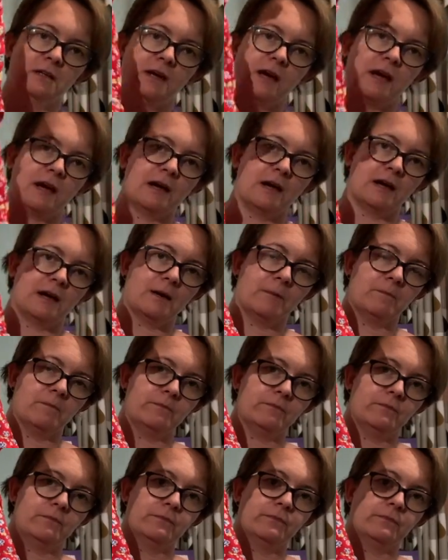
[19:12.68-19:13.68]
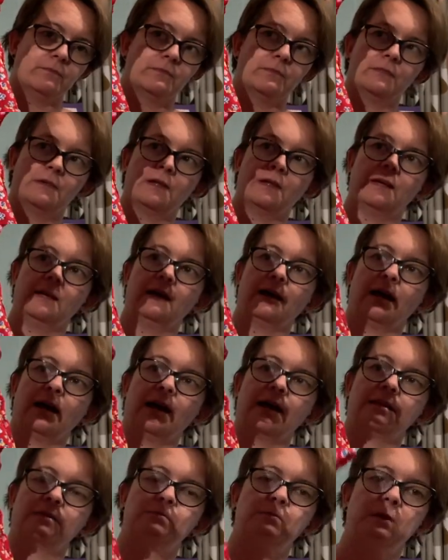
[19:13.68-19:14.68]
Um, it
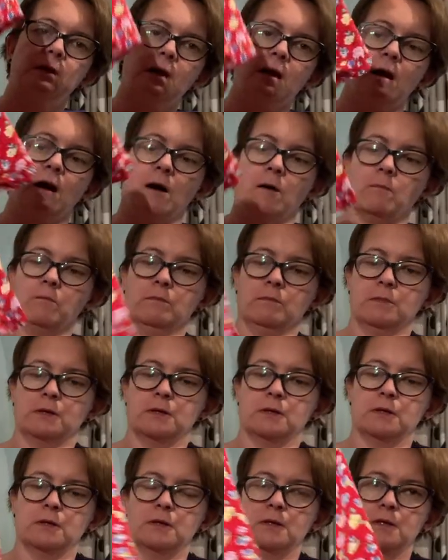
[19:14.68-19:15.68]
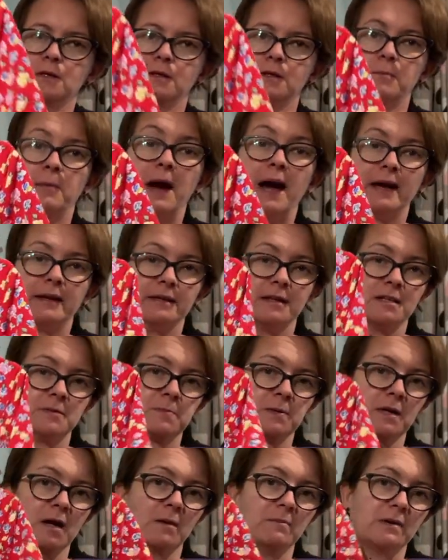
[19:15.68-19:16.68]
has become, the pattern has
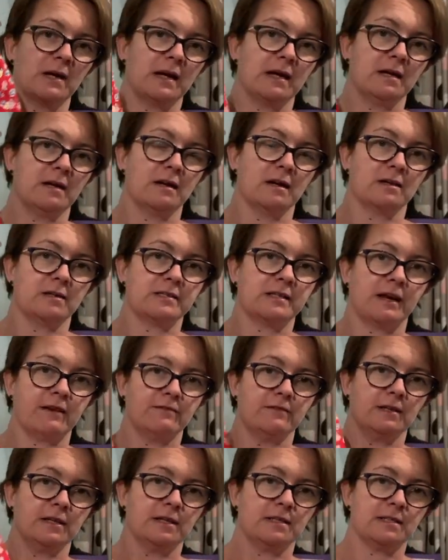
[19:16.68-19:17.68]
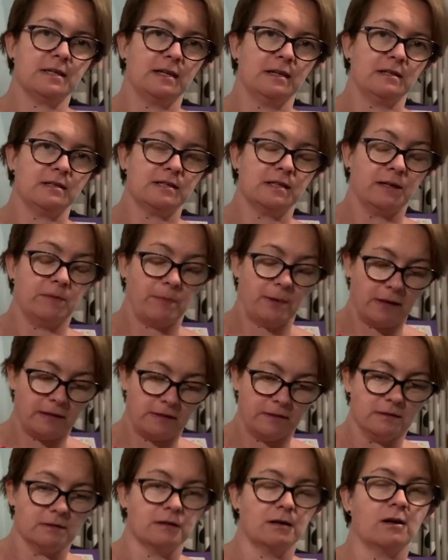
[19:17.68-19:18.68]
become a, a definitely a TNT
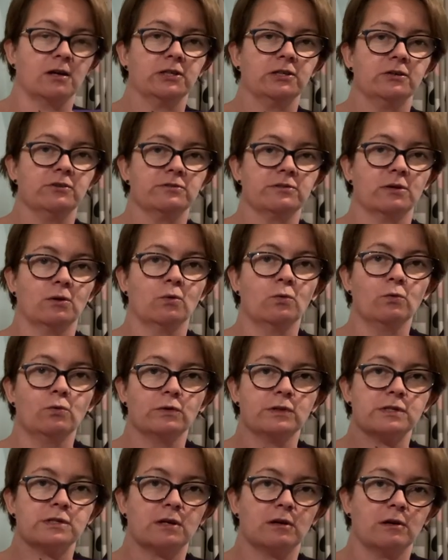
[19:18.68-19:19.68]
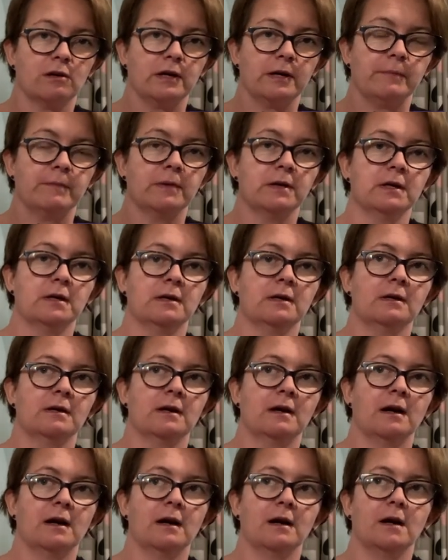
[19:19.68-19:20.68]
pattern. I use it all the time.
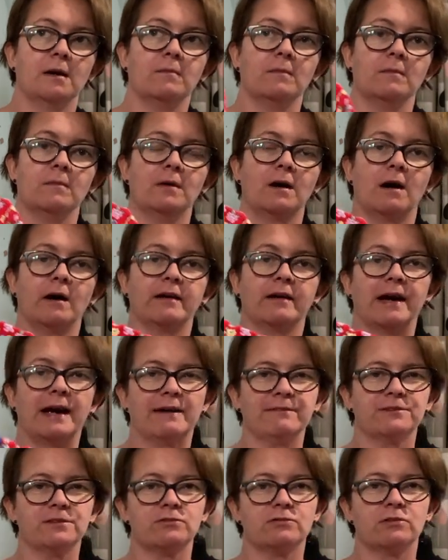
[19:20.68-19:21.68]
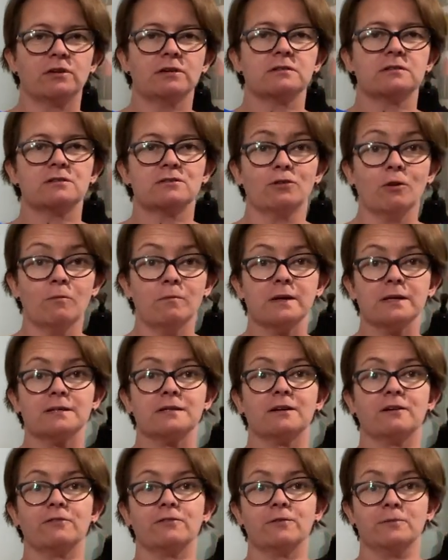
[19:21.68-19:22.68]
Um, and I have to try and stop
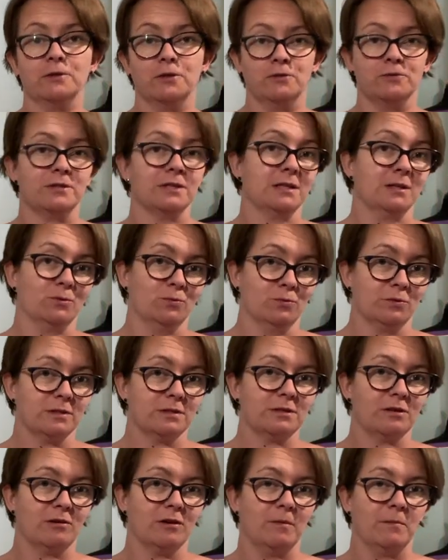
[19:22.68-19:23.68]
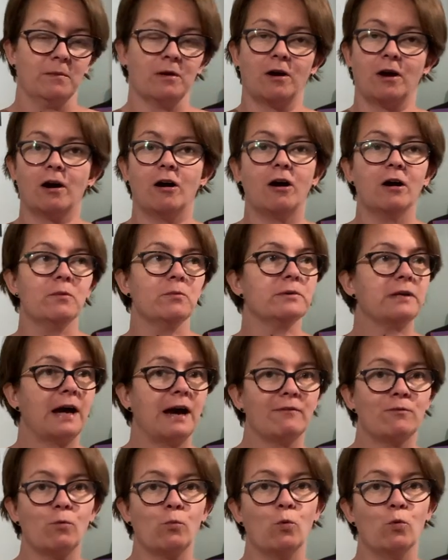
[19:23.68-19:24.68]
myself from using it all the time. Like I would
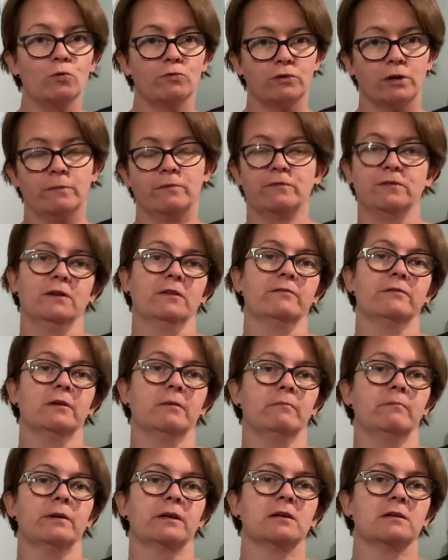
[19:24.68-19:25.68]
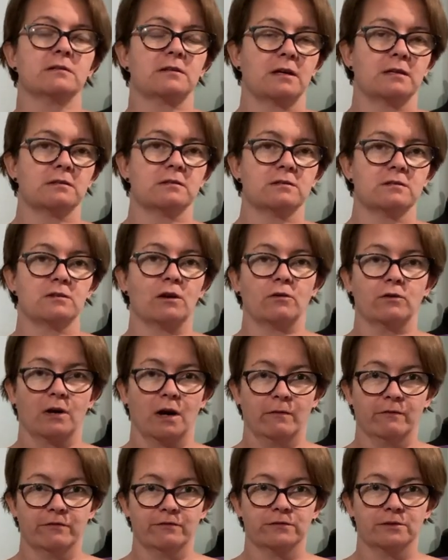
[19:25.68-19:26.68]
have a wardrobe full of them because they're so
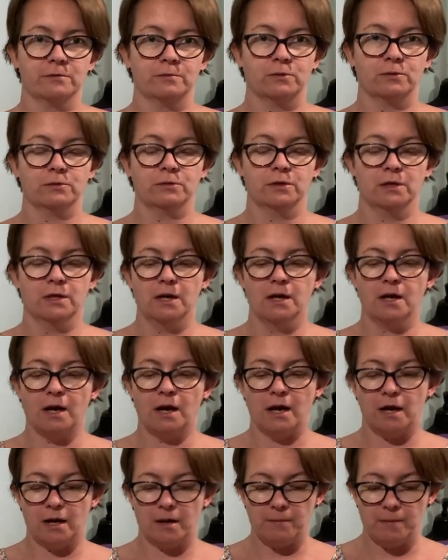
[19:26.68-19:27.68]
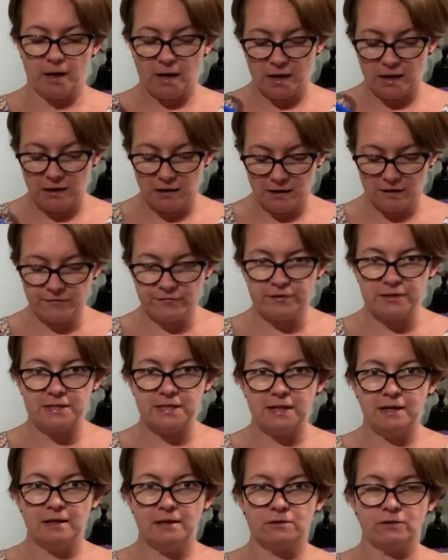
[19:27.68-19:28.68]
comfortable. Um, I love the
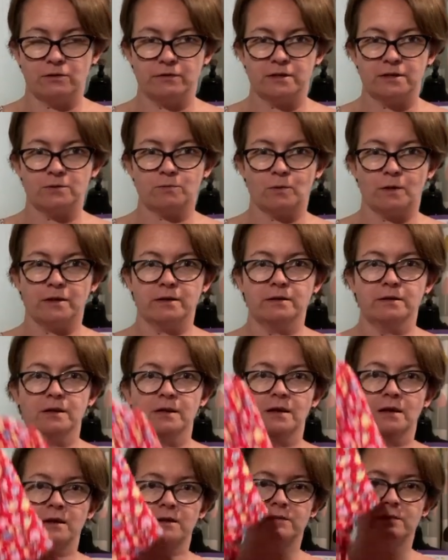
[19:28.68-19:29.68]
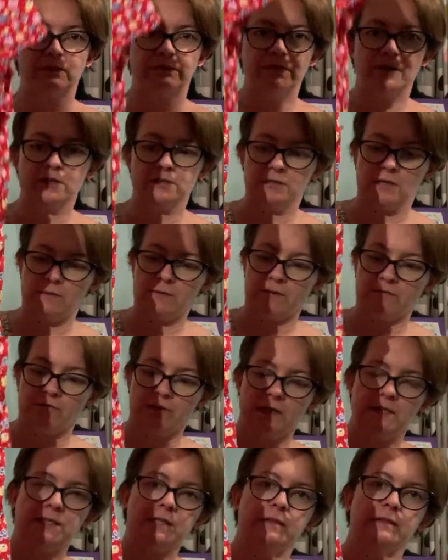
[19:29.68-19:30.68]
tiers on this one. It's the first time I've
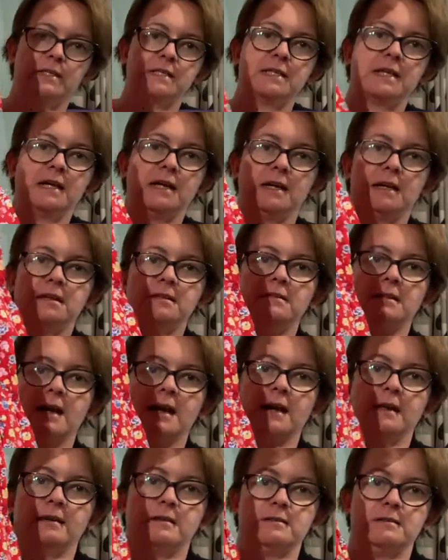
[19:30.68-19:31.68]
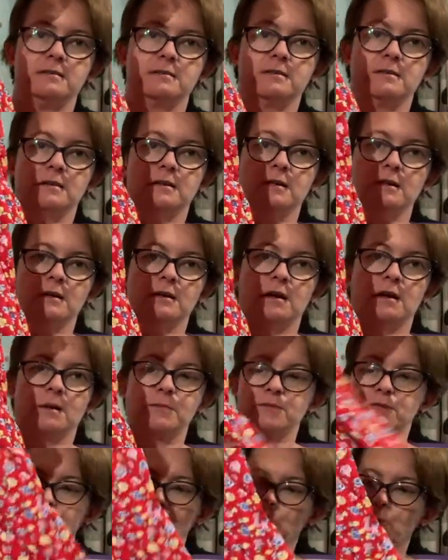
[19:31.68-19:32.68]
really done the tiers and I'm
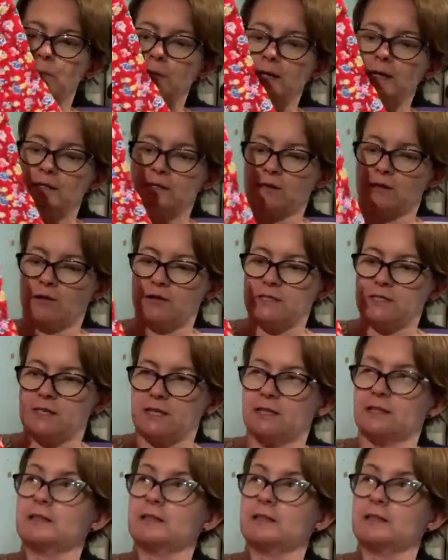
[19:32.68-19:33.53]
so pleased that I did.